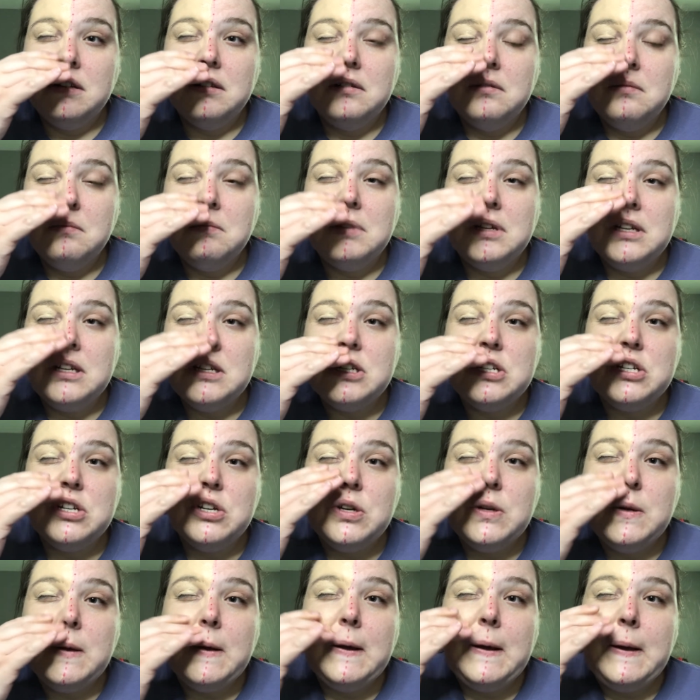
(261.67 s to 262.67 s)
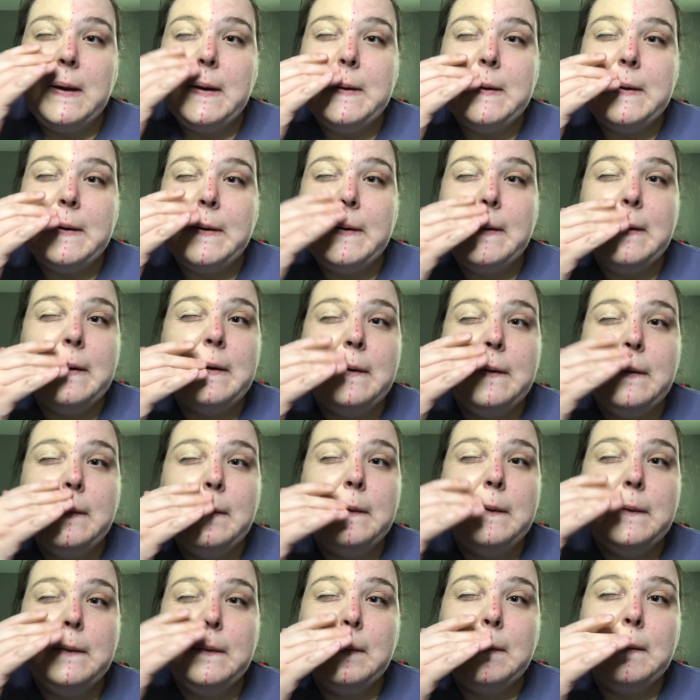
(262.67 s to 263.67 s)
Make sure you get your
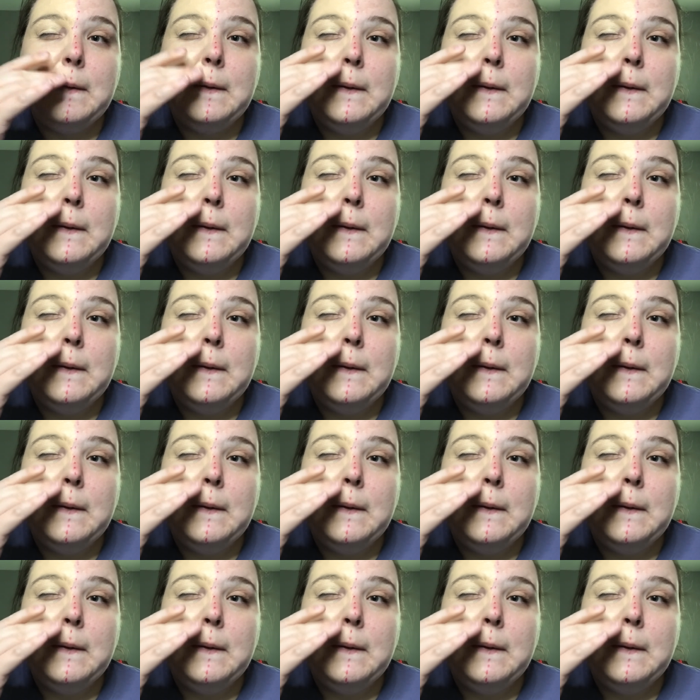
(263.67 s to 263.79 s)
nose.